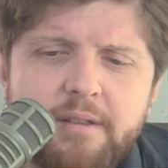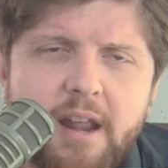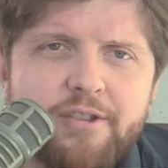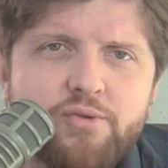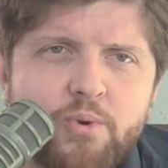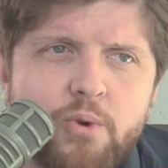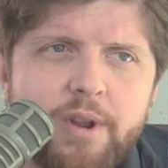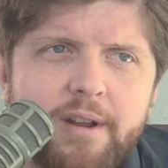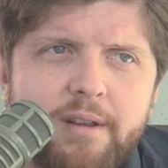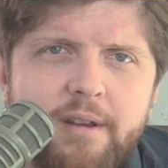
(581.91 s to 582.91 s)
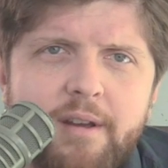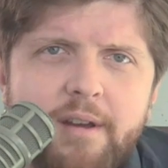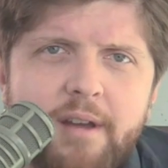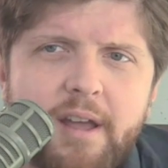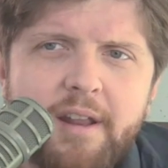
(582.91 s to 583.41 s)
that is rooted
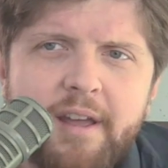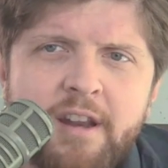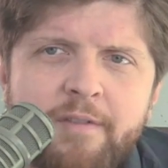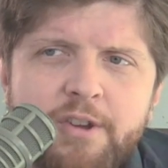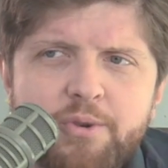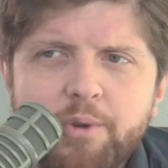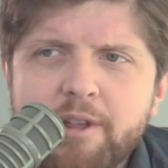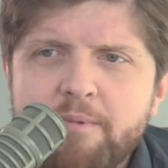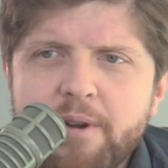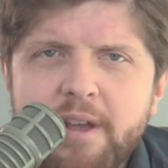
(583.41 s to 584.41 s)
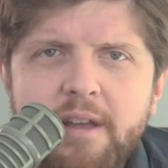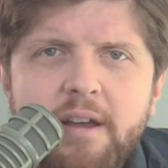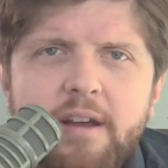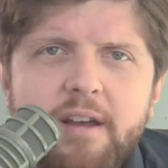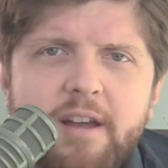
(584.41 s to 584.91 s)
in individual
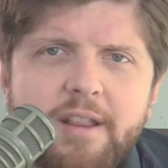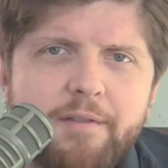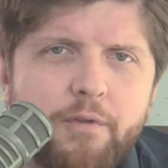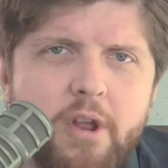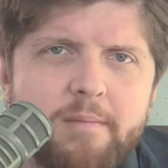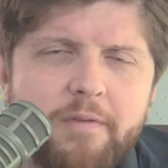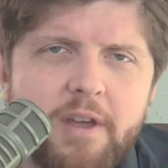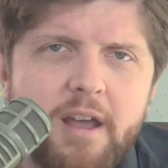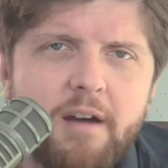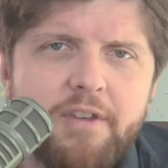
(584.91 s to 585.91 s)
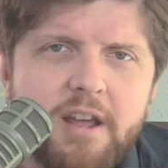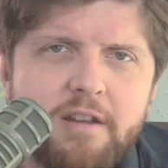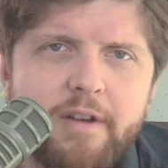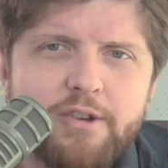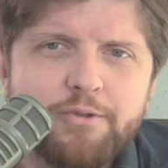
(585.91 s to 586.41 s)
liberty, in the freedom of the, of the
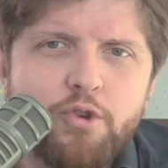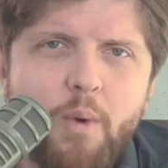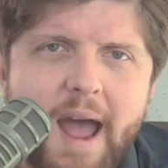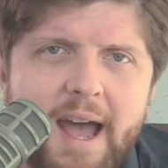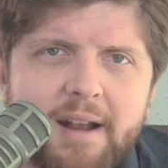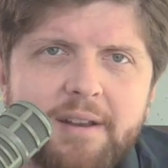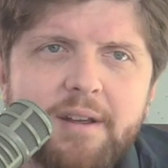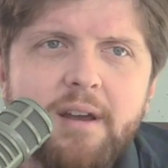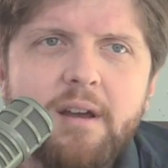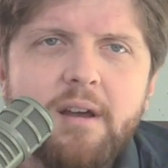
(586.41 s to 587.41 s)
individual to act,